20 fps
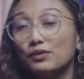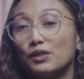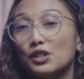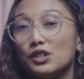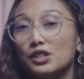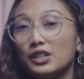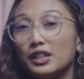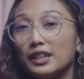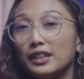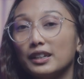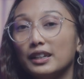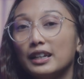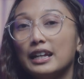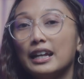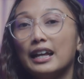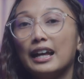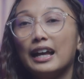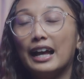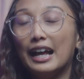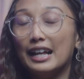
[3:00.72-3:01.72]
version,
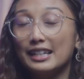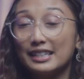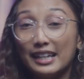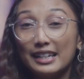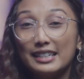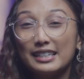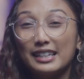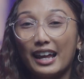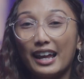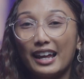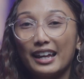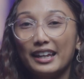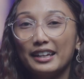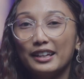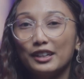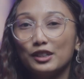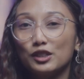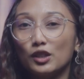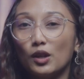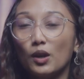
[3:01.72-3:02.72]
as they say.
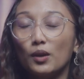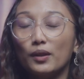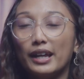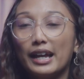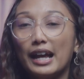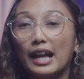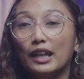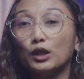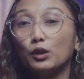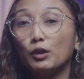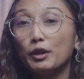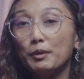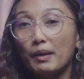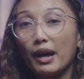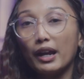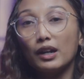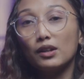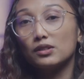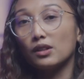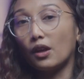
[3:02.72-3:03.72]
So they had 3
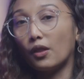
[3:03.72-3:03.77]
panels